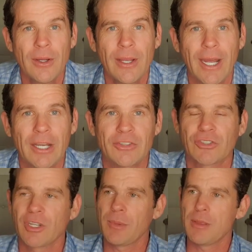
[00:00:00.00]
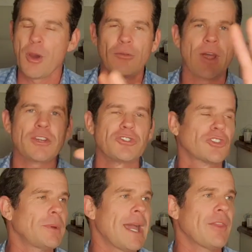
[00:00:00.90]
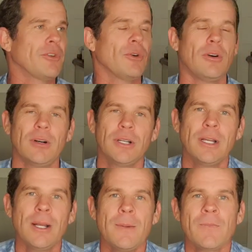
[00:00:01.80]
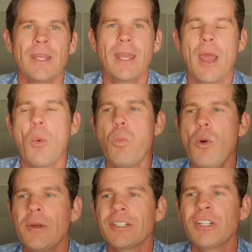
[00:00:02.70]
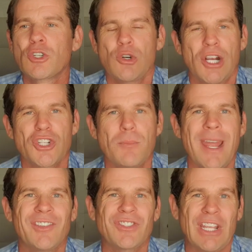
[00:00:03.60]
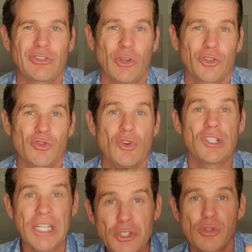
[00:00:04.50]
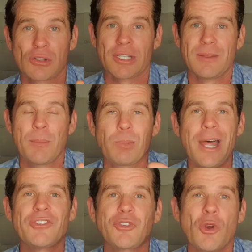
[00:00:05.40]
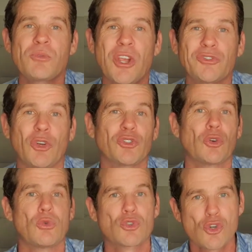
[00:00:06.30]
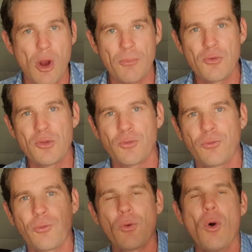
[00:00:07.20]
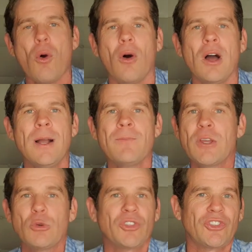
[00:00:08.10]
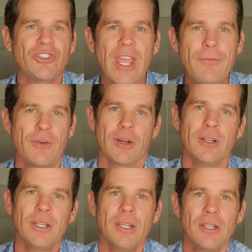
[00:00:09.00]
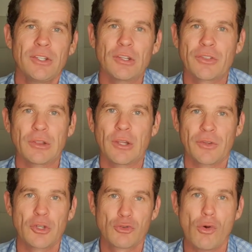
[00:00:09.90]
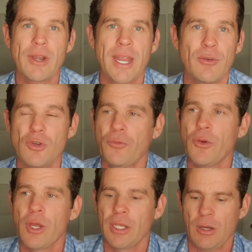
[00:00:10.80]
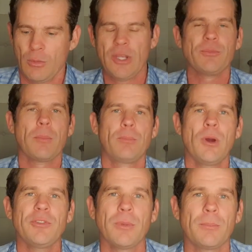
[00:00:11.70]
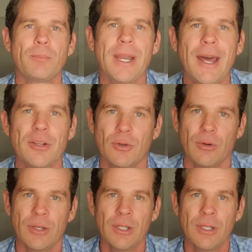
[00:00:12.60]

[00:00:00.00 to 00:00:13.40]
And he's just going to be, the motivation's going to be out the door. A woman can crush a man's testosterone. Literally, the blood serum testosterone will drop through the floor. It'll sever the groin area. You'll feel like, where's my banana gone?